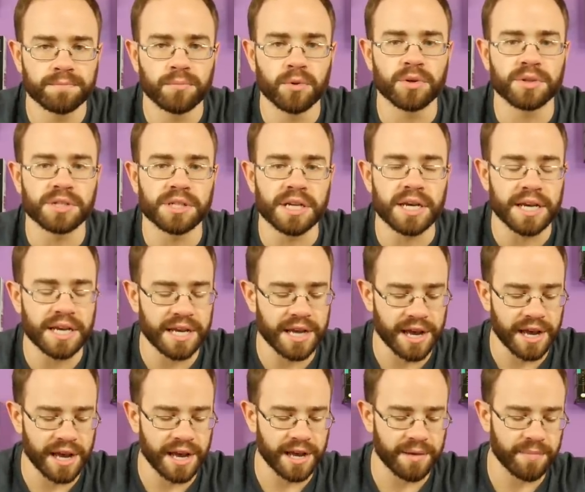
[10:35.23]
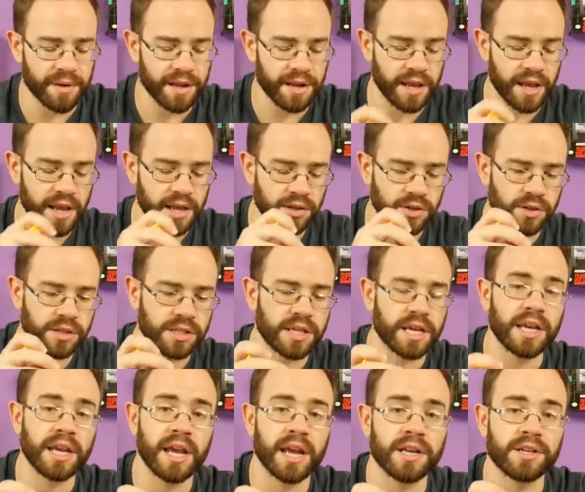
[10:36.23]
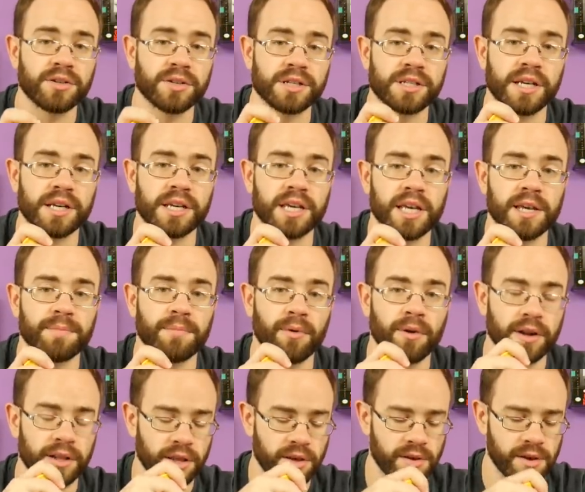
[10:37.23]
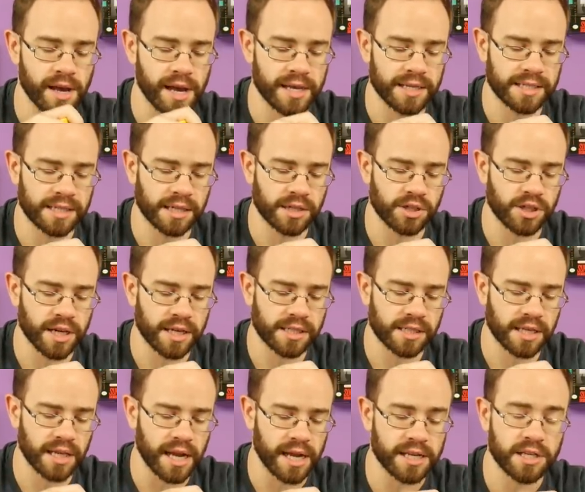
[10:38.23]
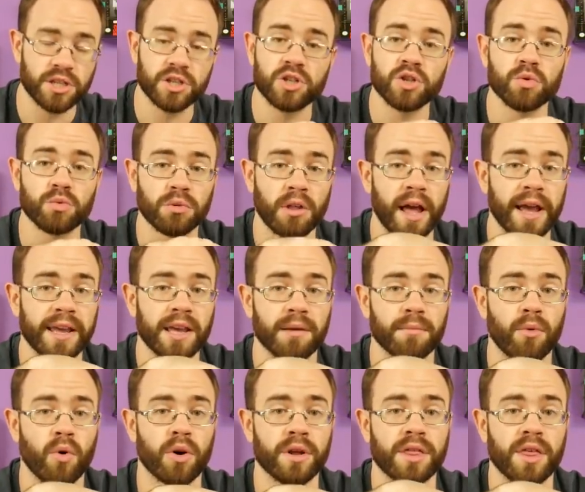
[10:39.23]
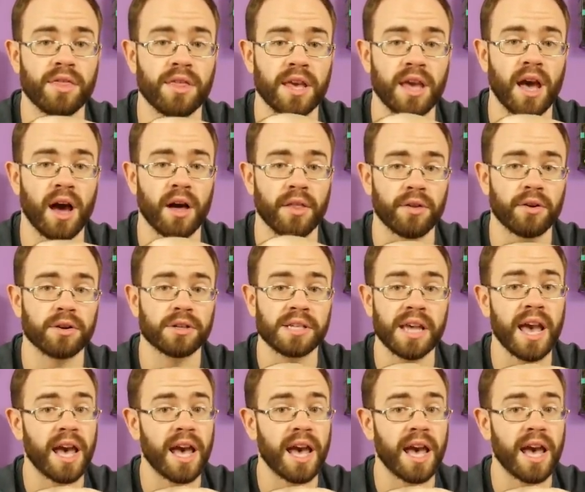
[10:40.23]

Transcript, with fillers: We'll see. Uh, but interesting, interesting keyboard that you guys suggested. I do like it more than the others.